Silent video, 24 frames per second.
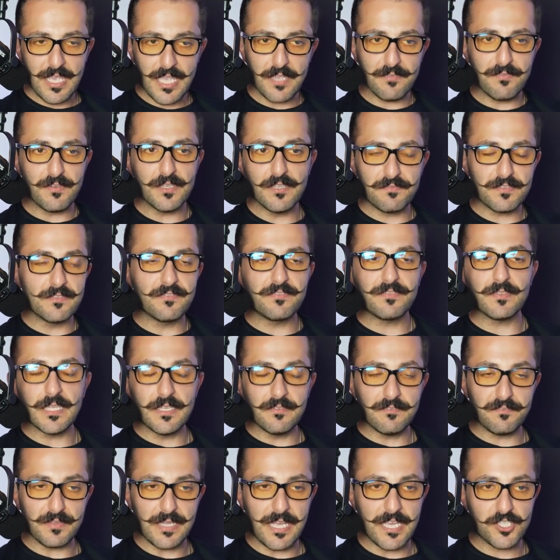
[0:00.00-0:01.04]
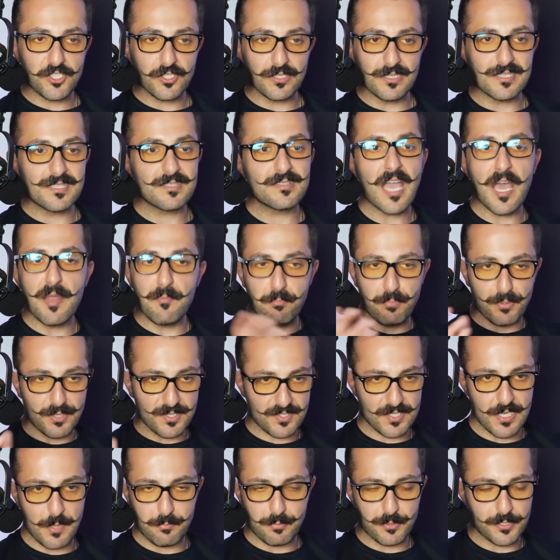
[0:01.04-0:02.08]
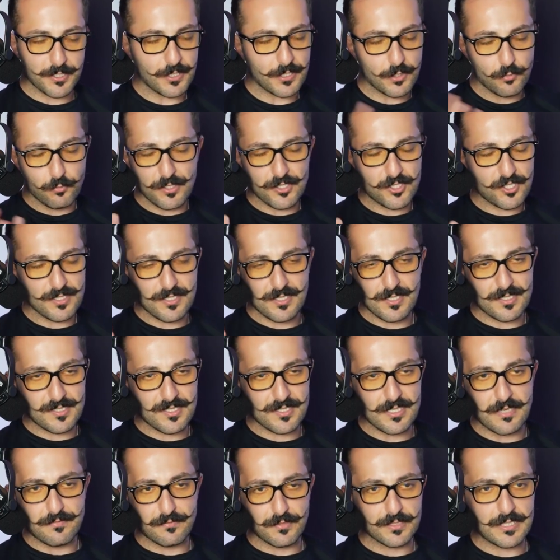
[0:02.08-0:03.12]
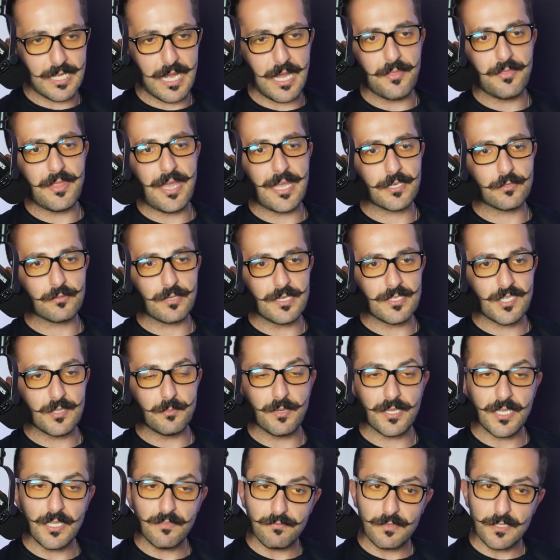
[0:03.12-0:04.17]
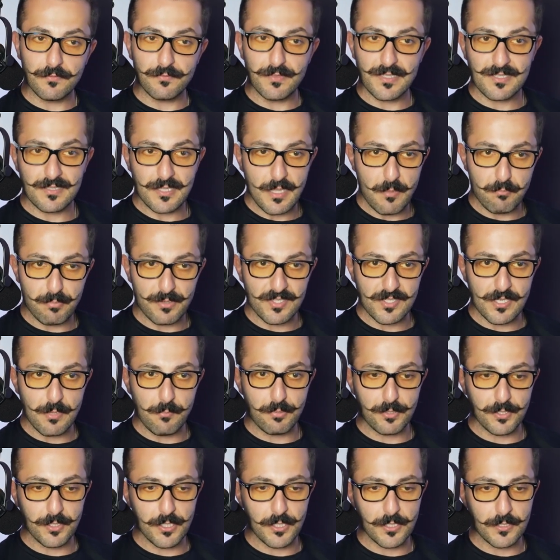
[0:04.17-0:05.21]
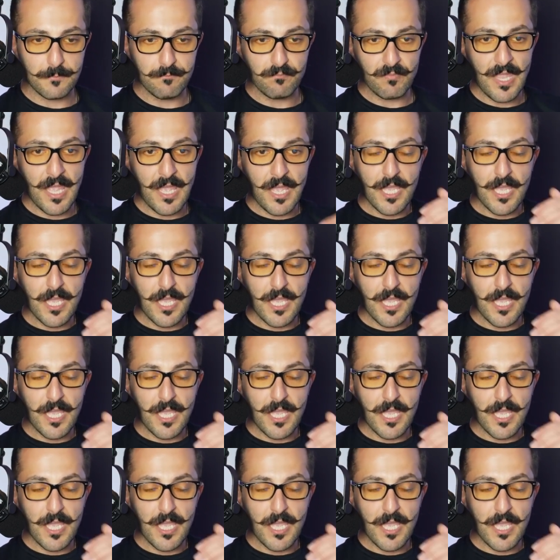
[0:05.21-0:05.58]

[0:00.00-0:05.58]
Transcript: even if inflation is 10% per year, which is it's never gone that crazy, but even if it's 10% per year,